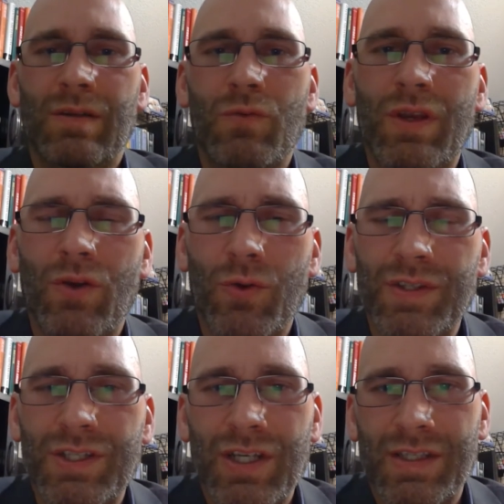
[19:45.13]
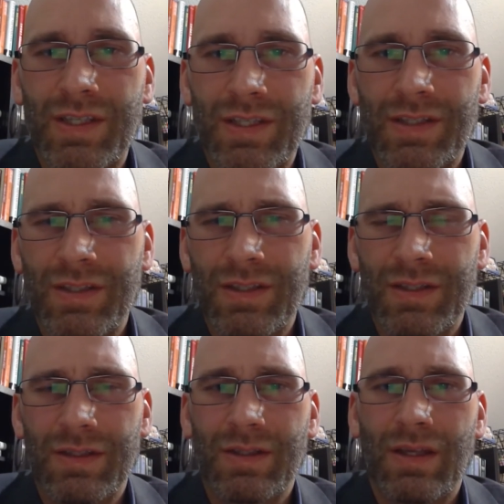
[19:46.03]
We can always adjust this,
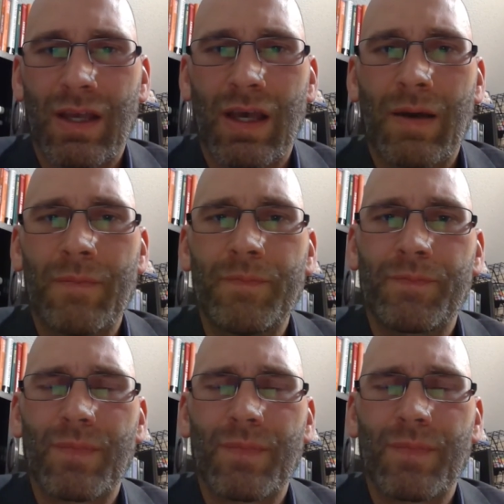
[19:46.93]
and